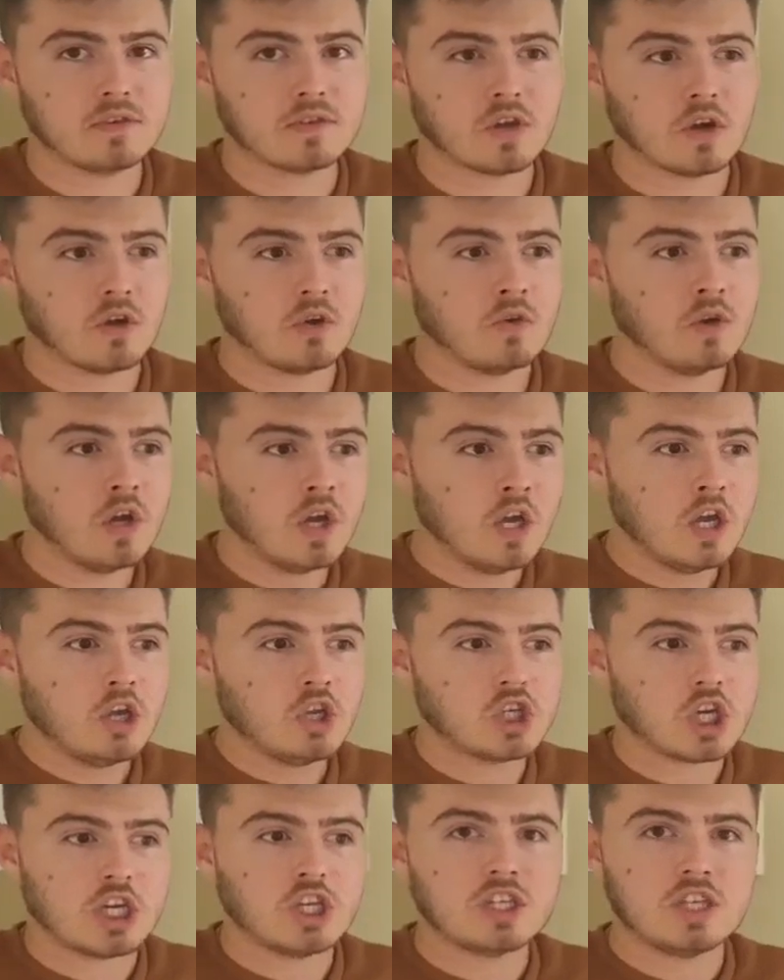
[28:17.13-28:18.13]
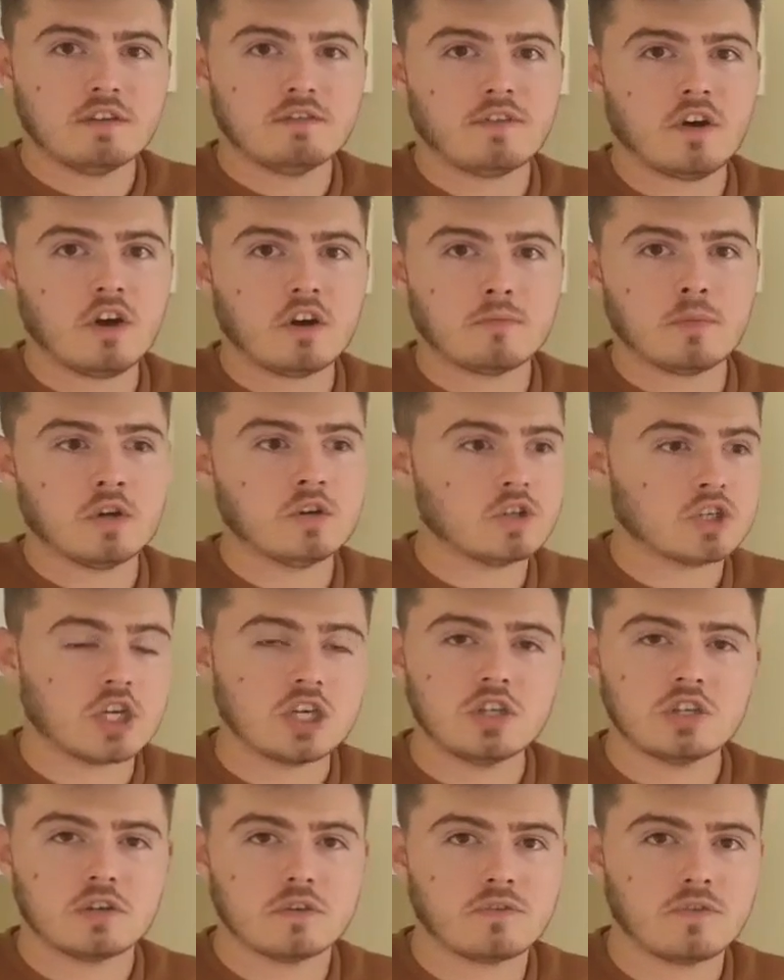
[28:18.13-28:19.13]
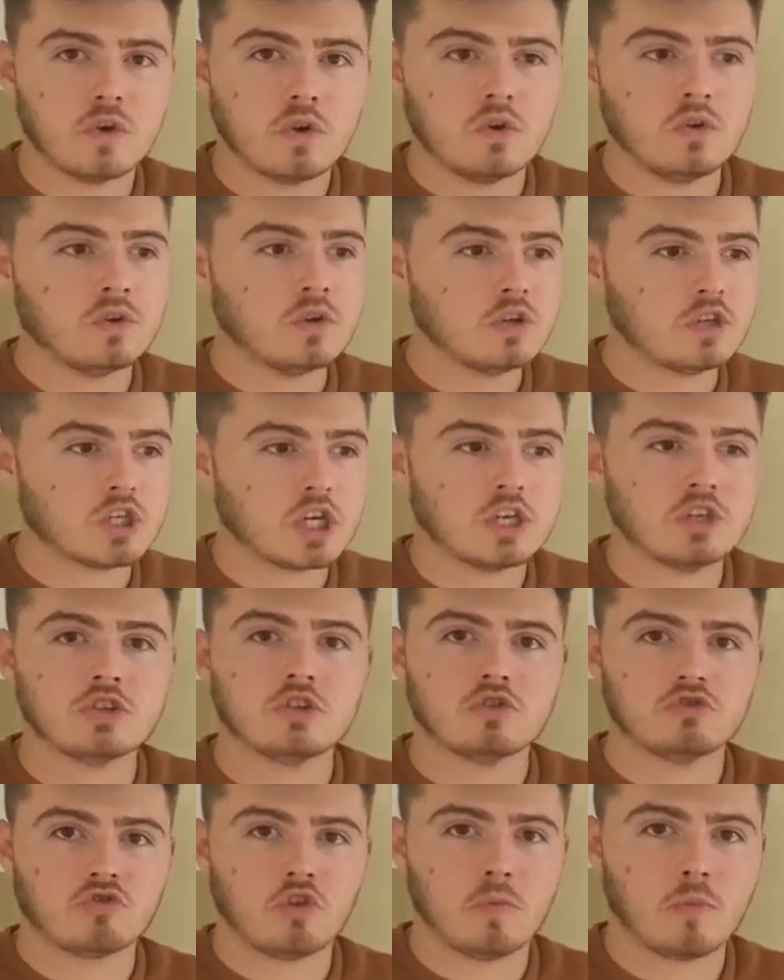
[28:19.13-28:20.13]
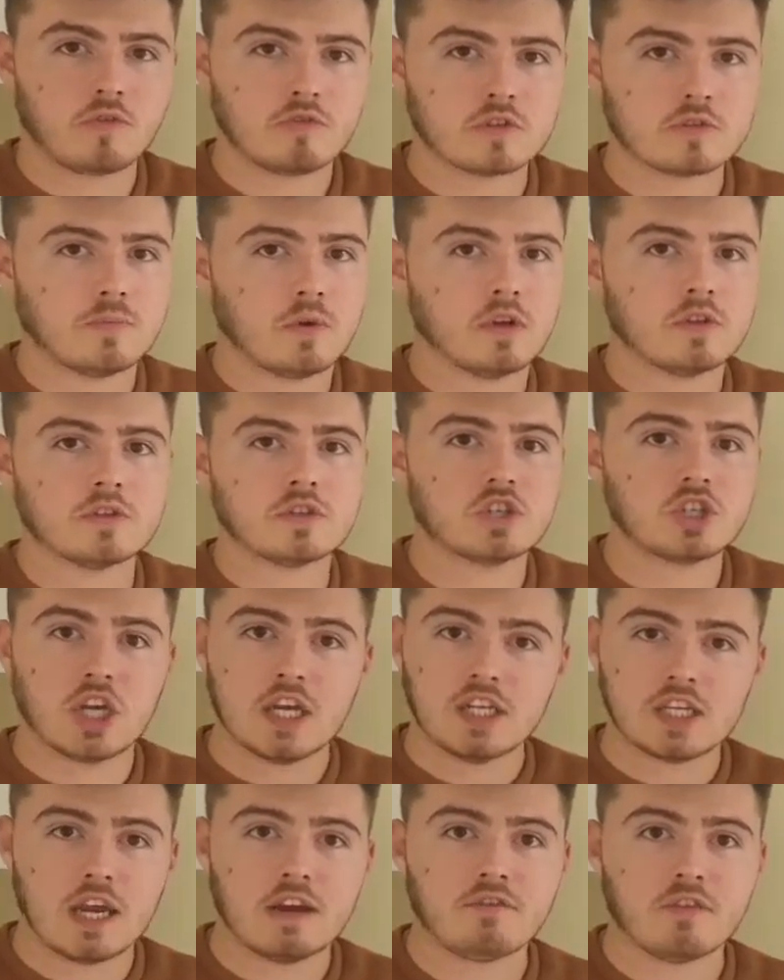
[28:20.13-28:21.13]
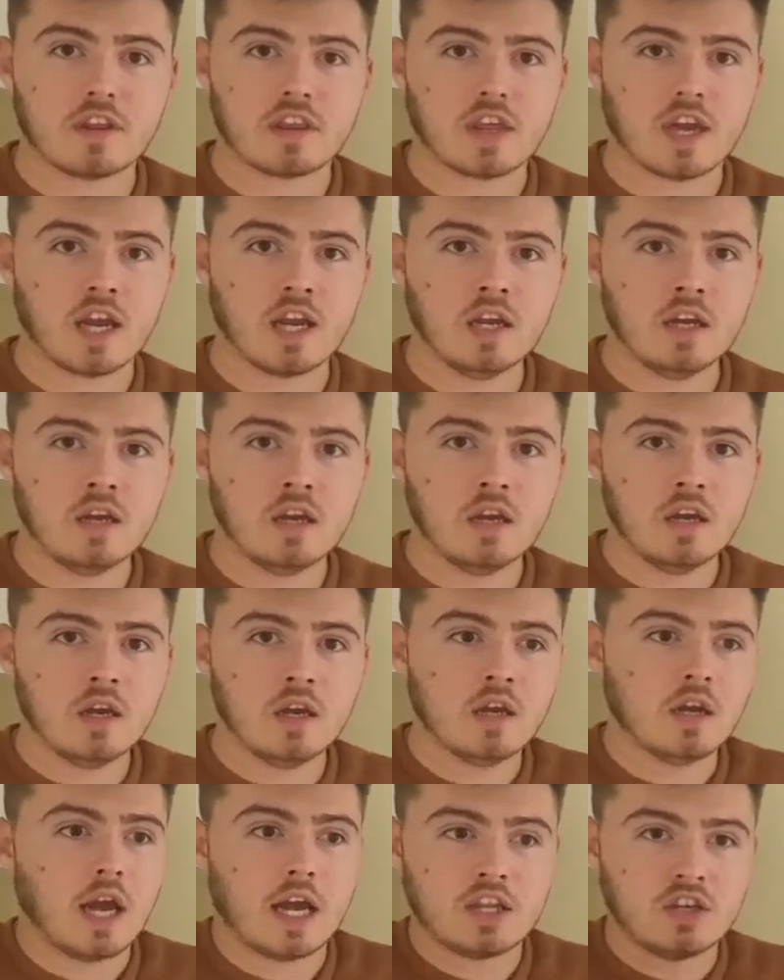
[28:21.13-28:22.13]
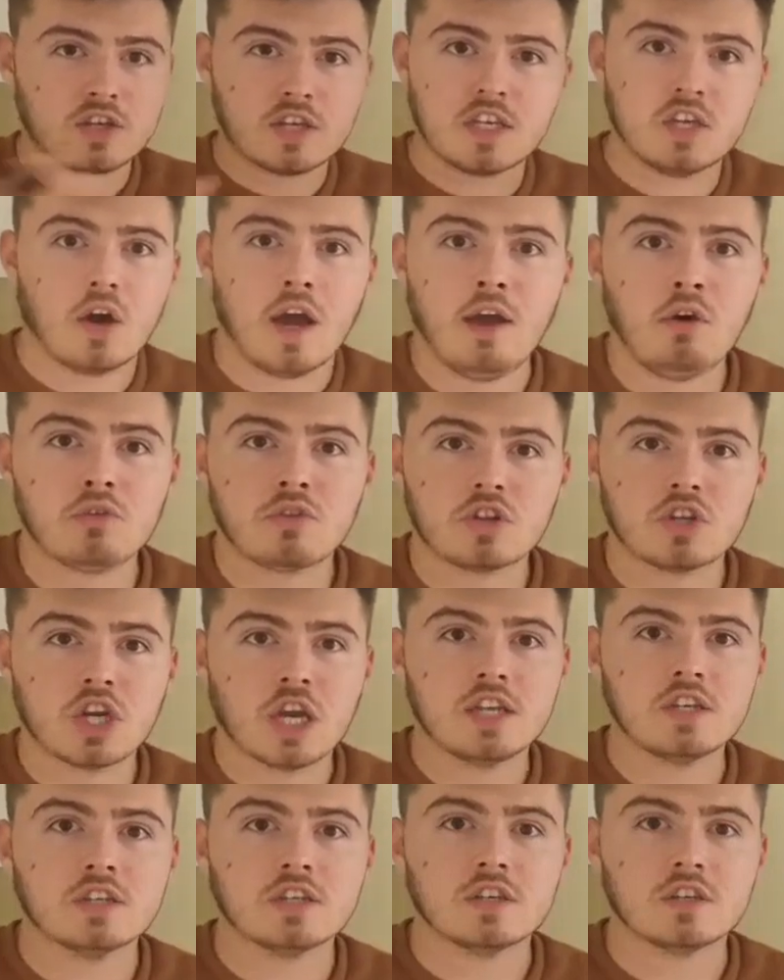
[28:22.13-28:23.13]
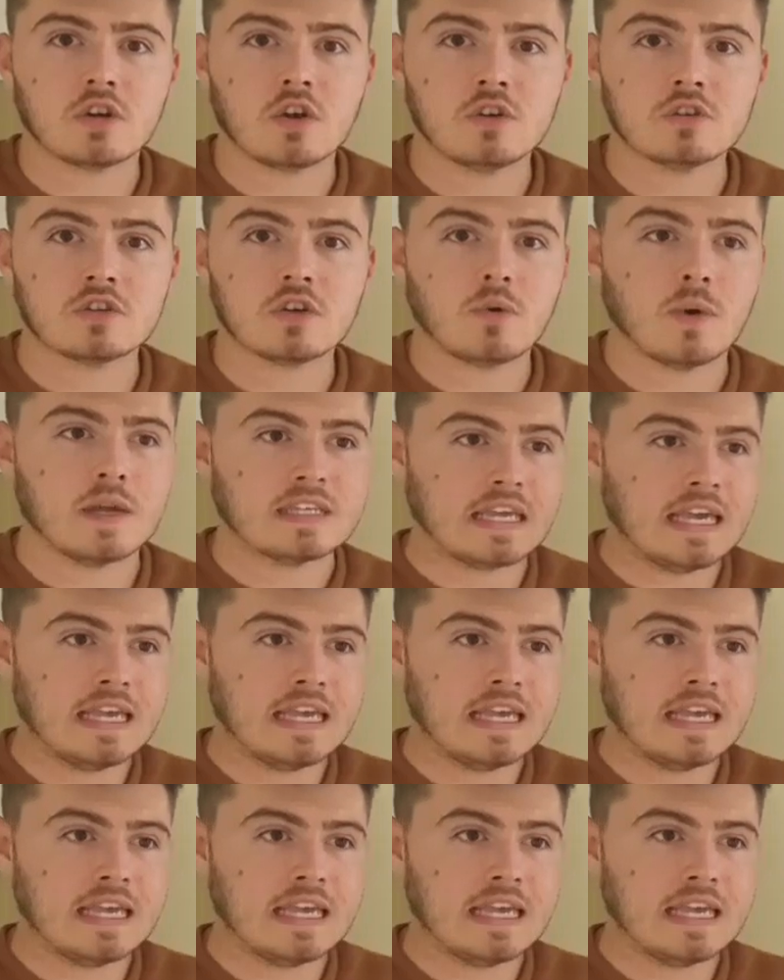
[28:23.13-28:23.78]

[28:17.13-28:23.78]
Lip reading: So change the environment, change the food, change the trauma response, change everything, and your health changes as a consequence.